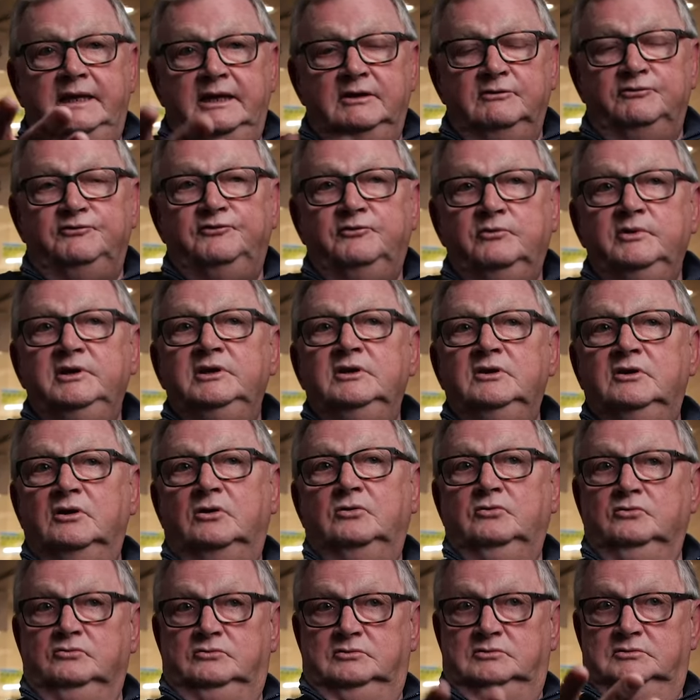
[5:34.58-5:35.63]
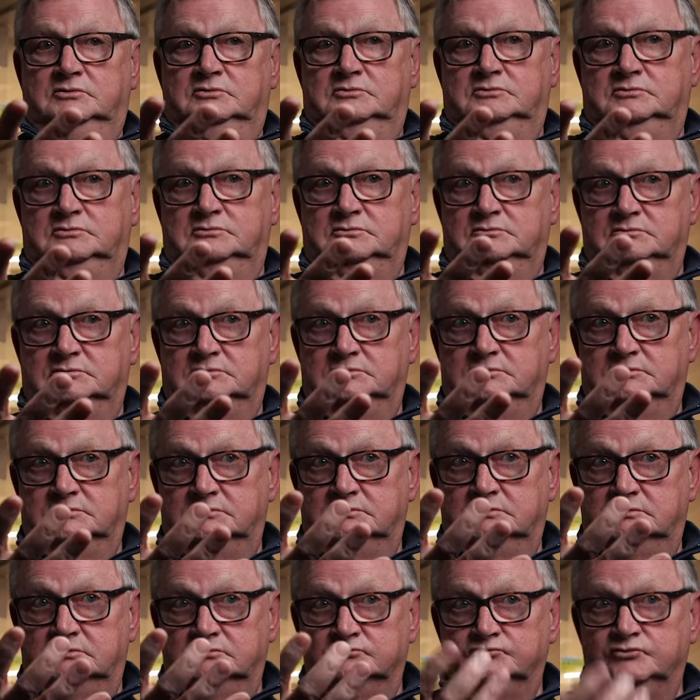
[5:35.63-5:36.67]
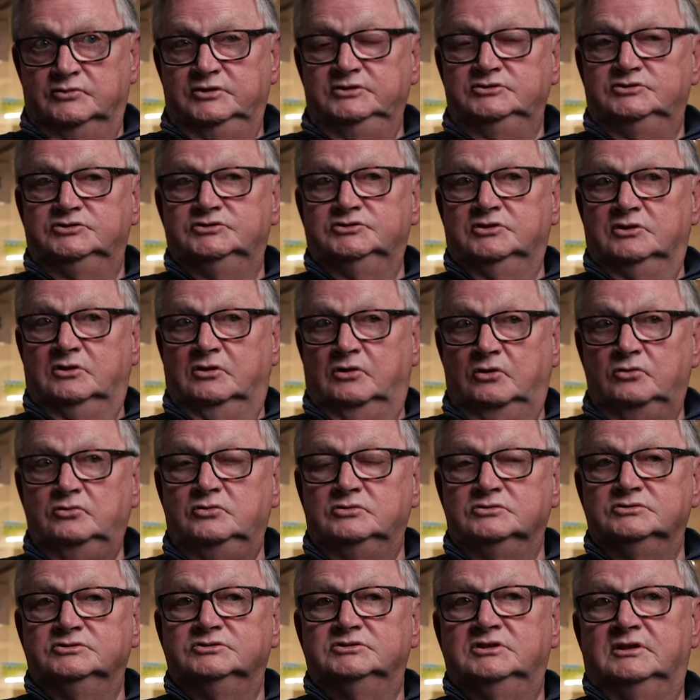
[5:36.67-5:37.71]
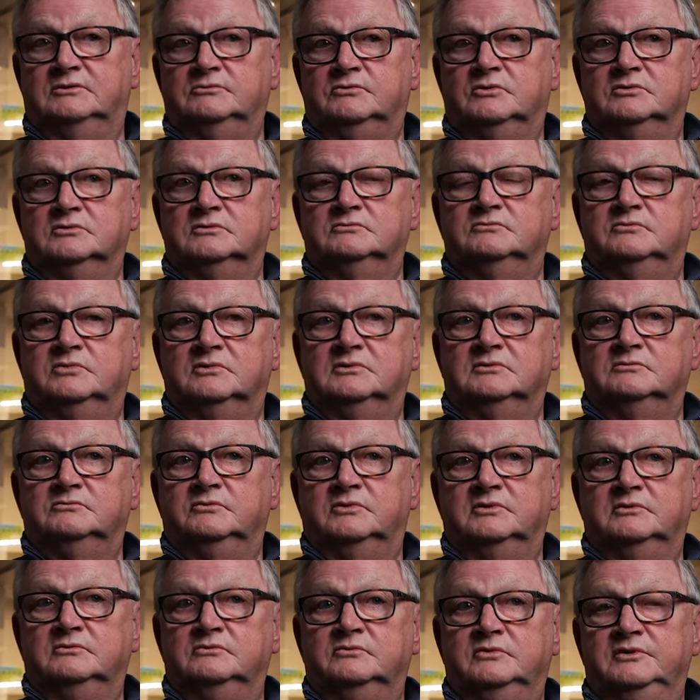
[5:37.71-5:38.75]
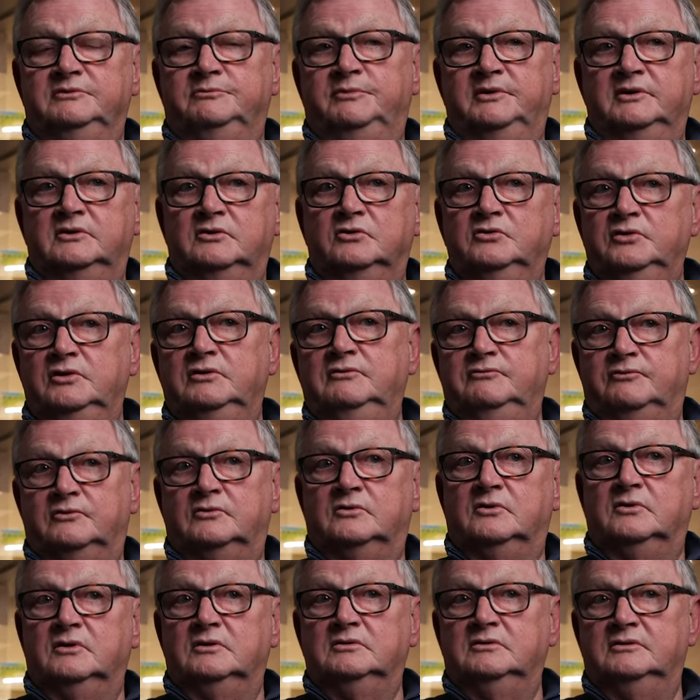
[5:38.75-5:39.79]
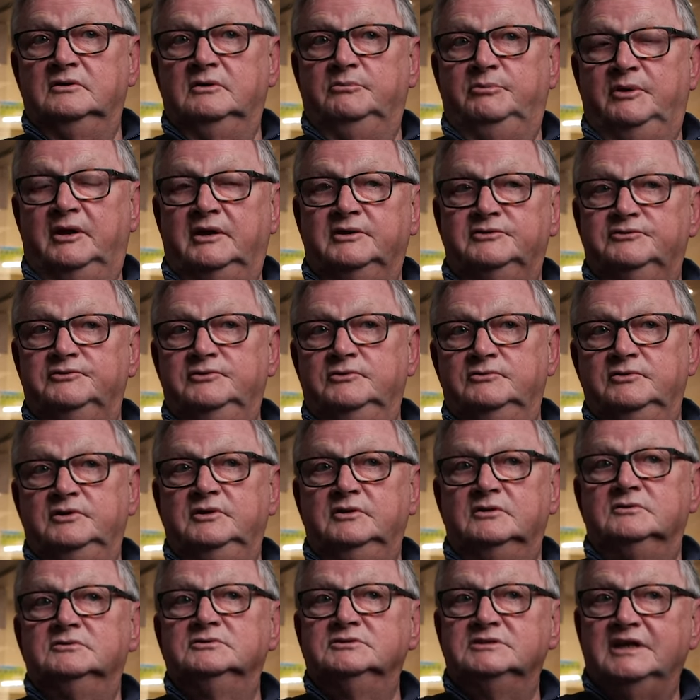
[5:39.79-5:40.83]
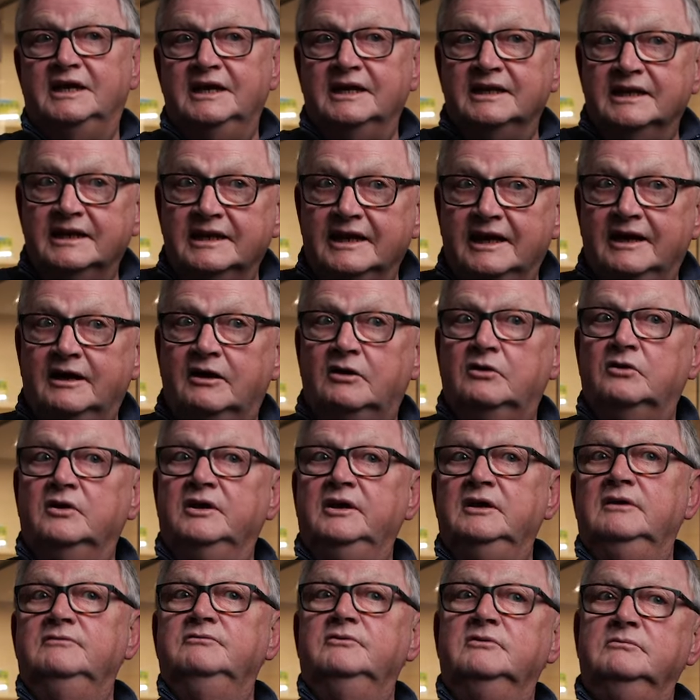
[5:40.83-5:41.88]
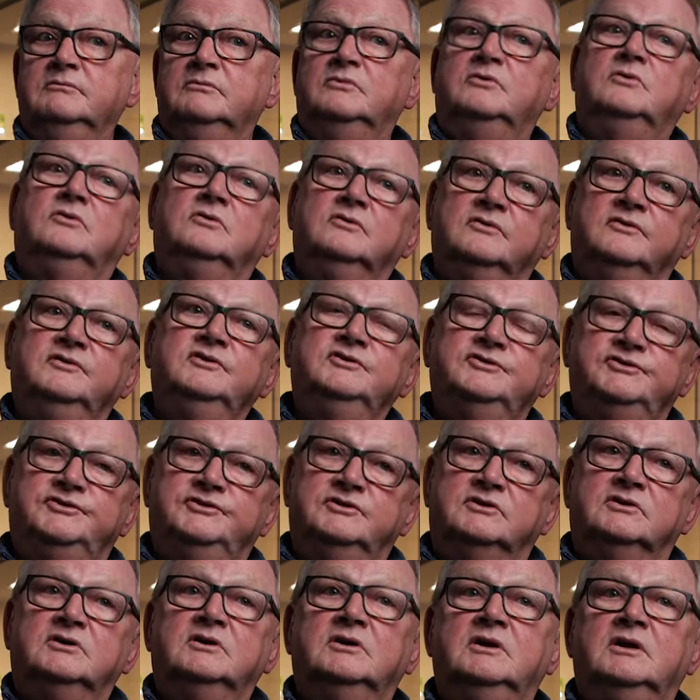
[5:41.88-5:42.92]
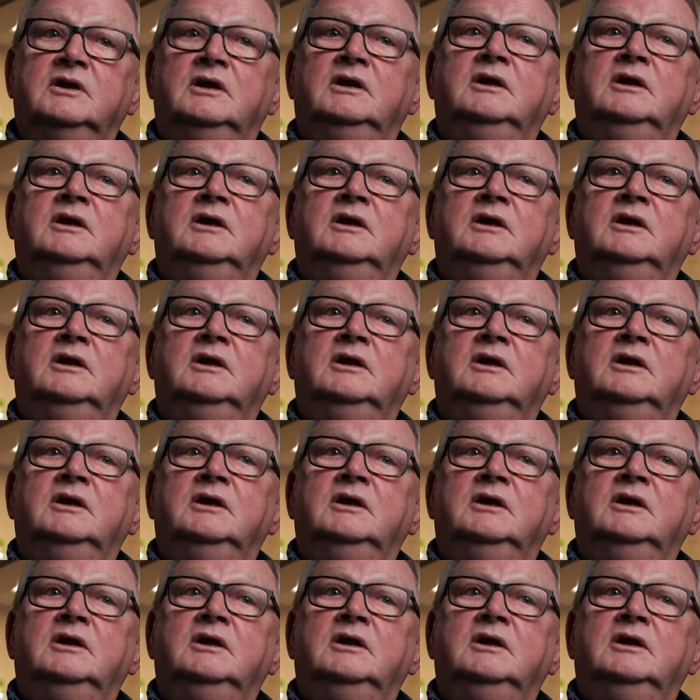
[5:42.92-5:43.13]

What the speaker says: If we don't reach the goals that we've been looking for in the past few years, and now even more this year,